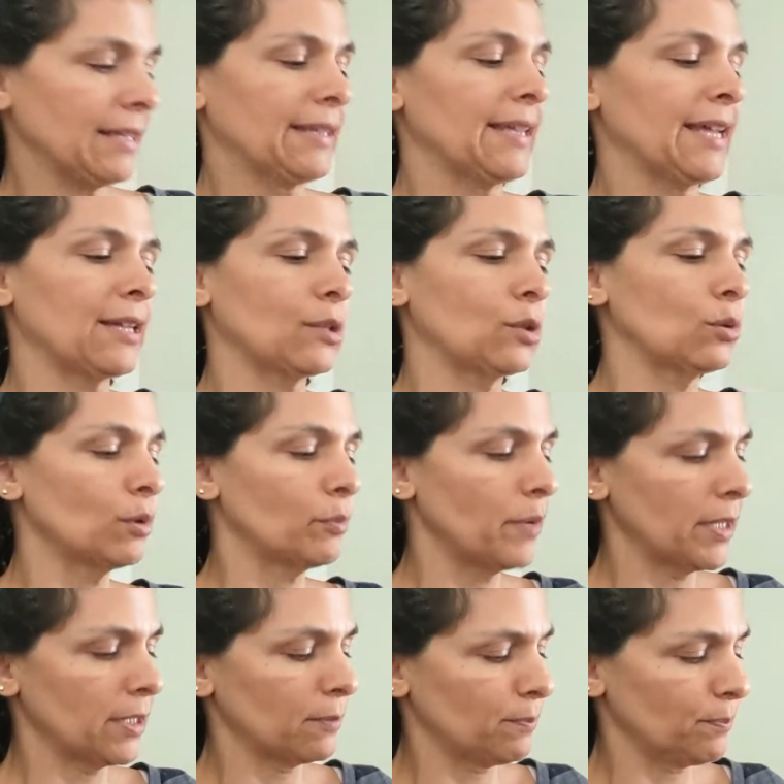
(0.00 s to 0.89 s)
get you a
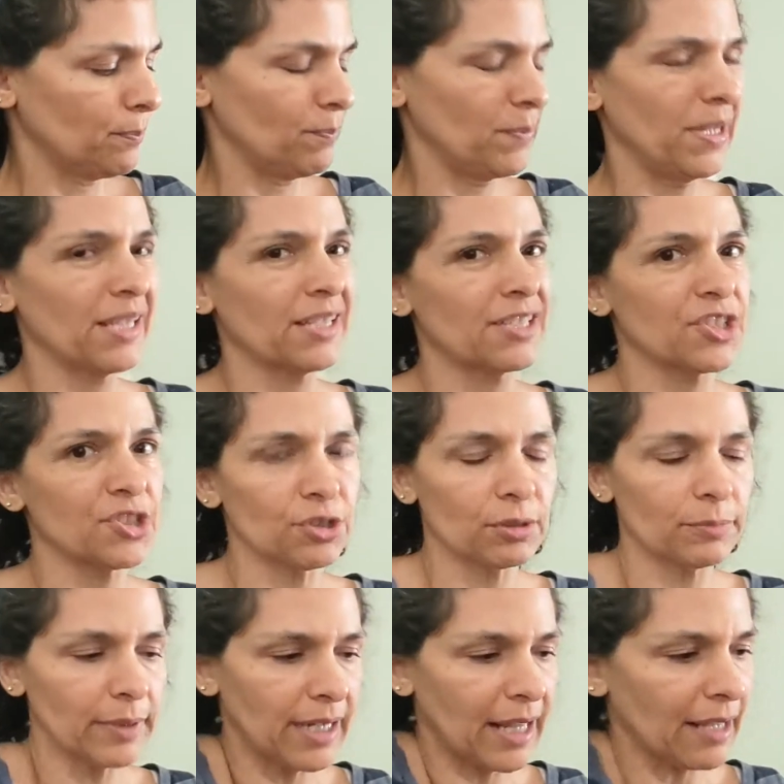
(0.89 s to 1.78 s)
better
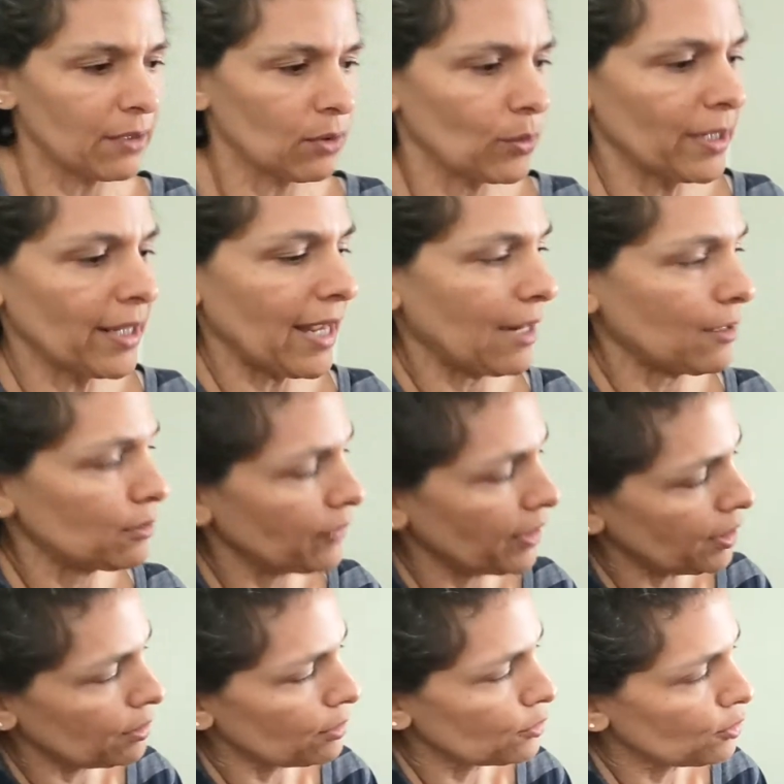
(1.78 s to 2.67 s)
picture, but I don't want to
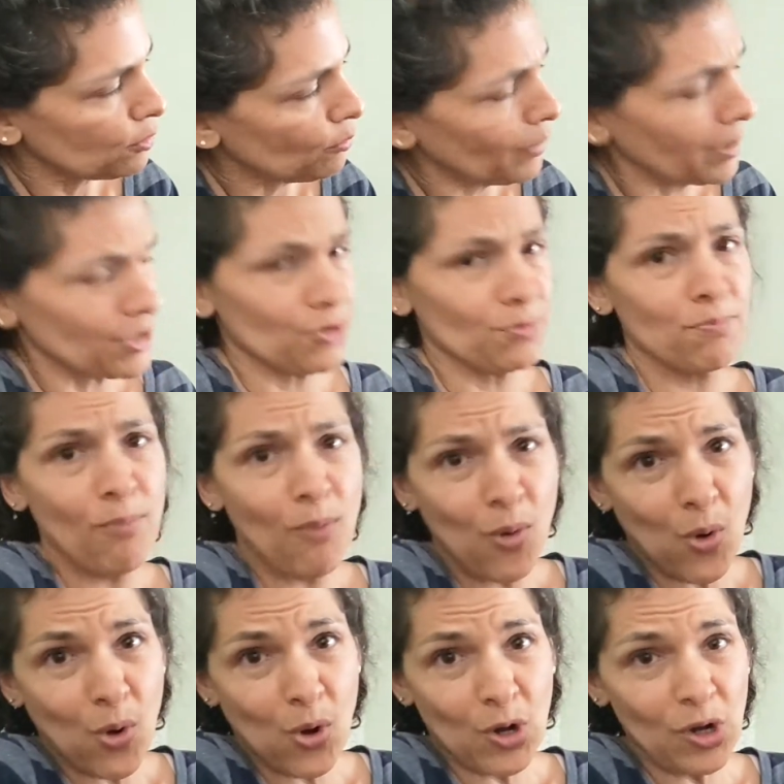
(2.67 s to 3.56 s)
aggravate her too much
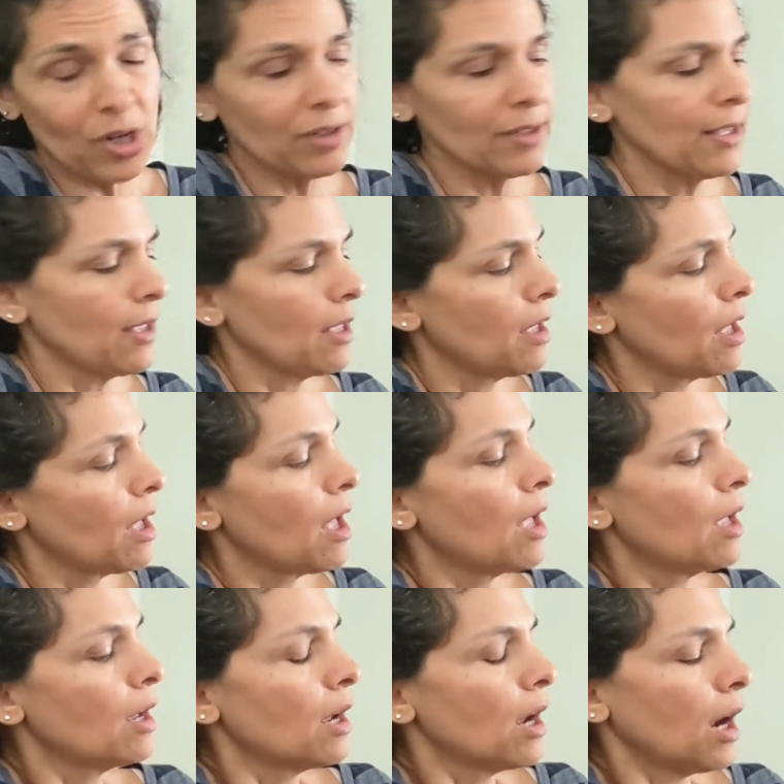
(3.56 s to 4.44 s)
more.
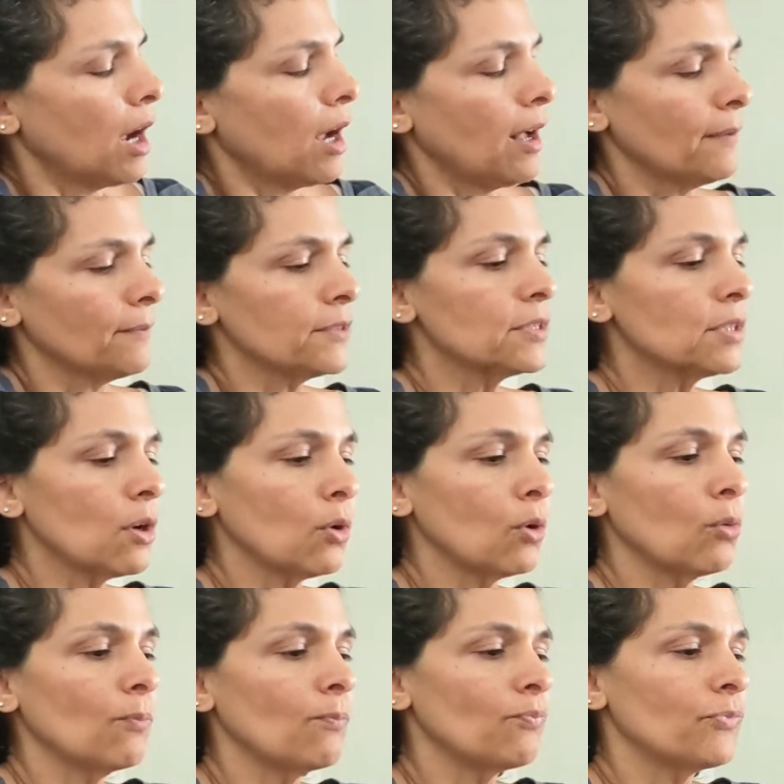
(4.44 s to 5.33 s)

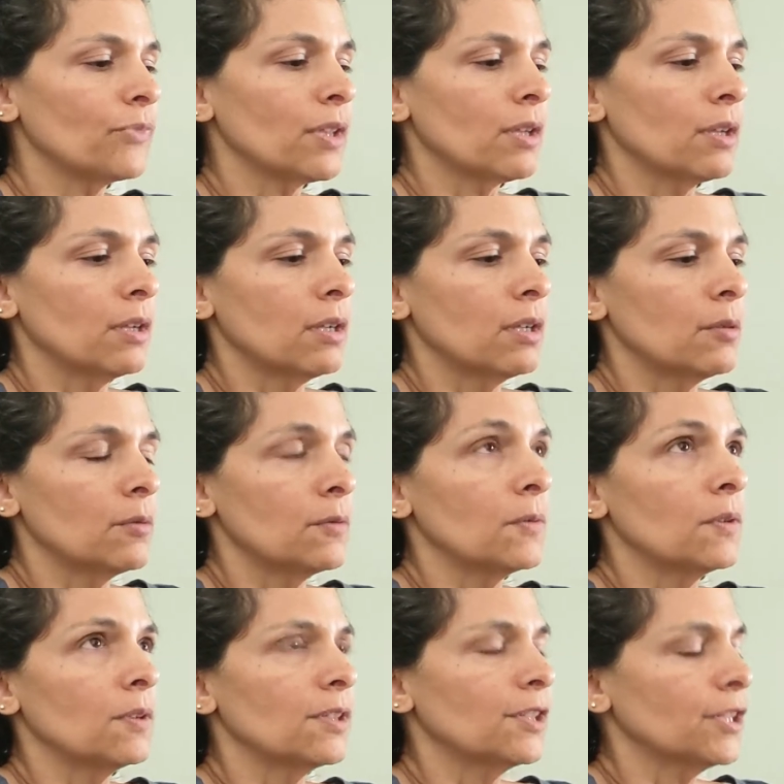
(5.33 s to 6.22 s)
So,
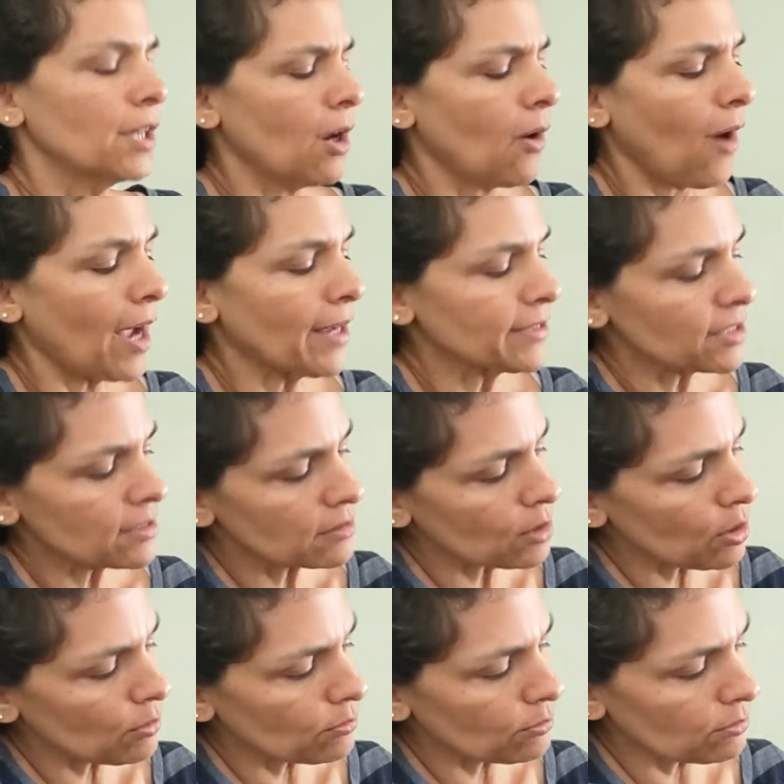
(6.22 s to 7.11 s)
you know, I just
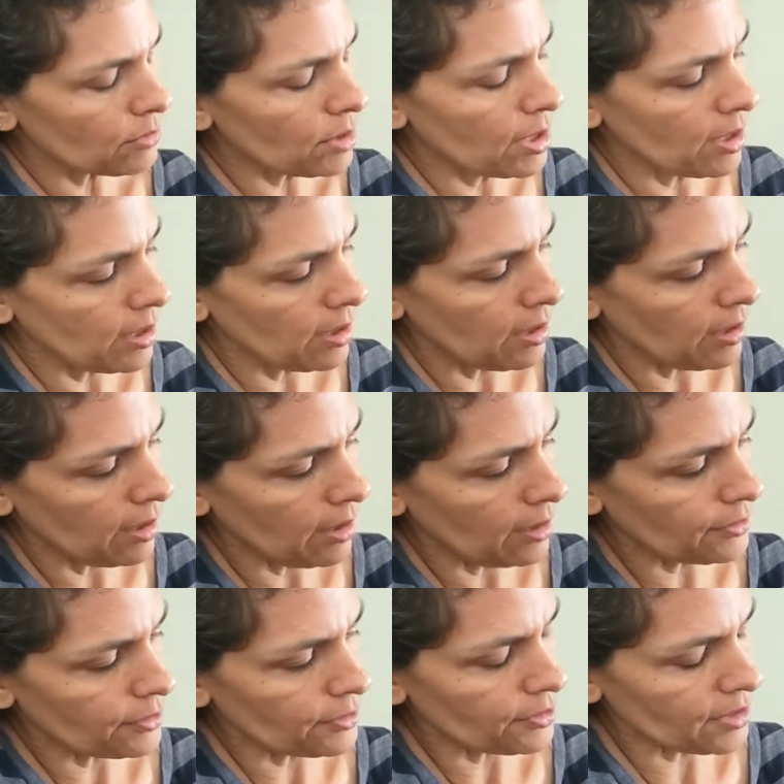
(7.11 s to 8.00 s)
don't
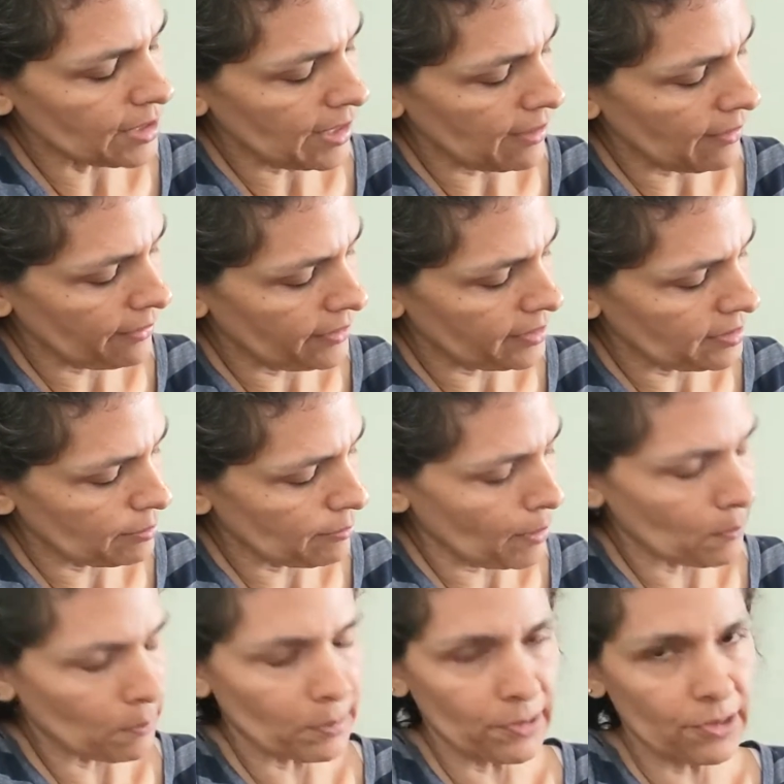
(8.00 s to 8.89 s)
understand the
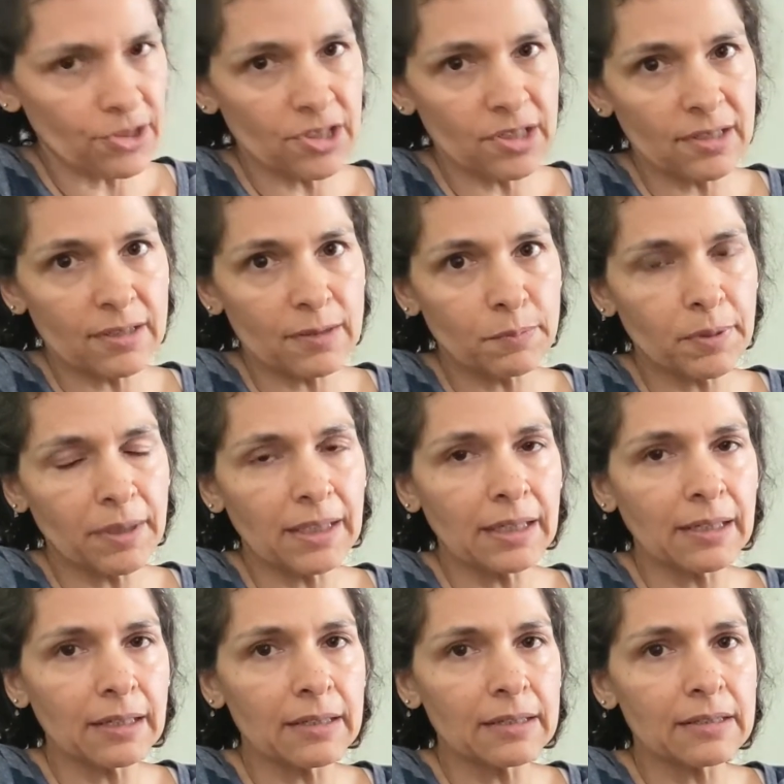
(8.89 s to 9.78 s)
cement perches
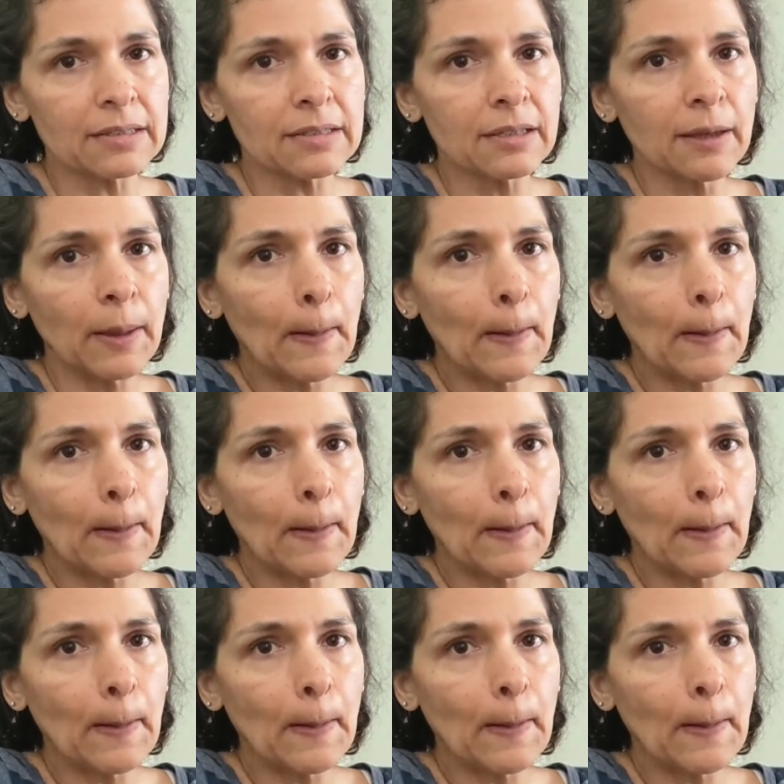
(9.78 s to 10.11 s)
because